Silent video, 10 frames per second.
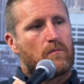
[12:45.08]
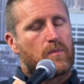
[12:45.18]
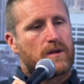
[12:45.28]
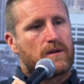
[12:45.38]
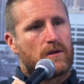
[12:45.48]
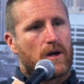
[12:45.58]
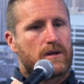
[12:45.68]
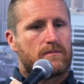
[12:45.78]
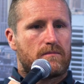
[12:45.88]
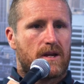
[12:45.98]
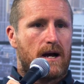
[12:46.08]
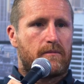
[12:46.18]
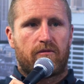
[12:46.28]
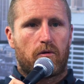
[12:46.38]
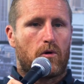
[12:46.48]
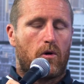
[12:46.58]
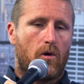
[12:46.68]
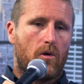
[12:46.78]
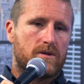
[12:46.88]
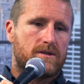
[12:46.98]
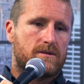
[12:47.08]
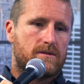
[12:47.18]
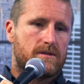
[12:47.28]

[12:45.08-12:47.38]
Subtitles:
But like cart before the horse,